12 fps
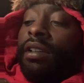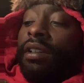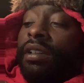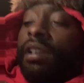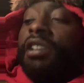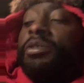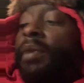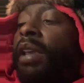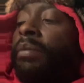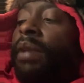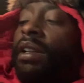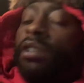he's
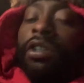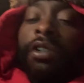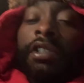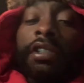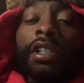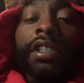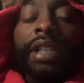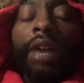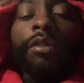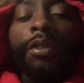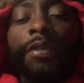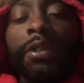made mandatory six and
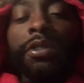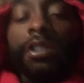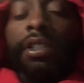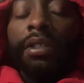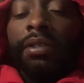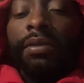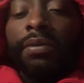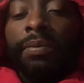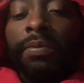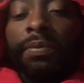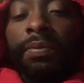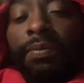I've refused it.
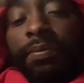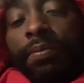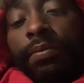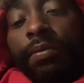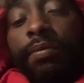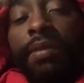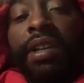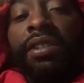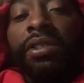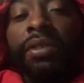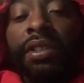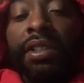
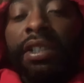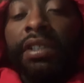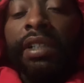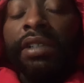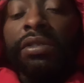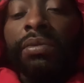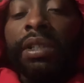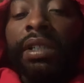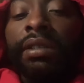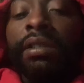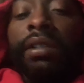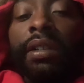Mandatory six days a week.
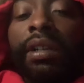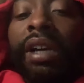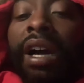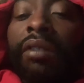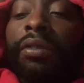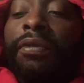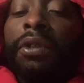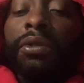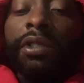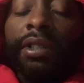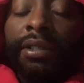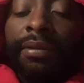I
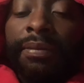refused it.